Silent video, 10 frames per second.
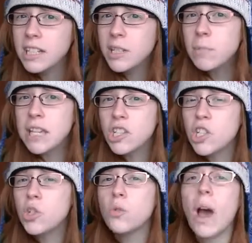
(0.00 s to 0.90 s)
really speak
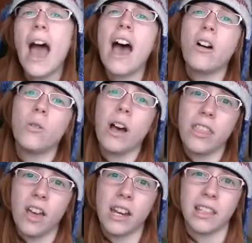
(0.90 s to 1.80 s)
to how
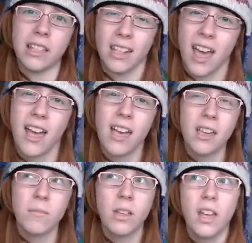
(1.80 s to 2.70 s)
I thought at the
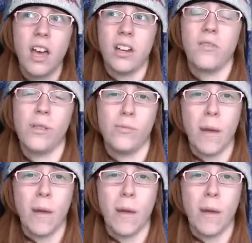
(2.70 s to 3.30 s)
time. I don't really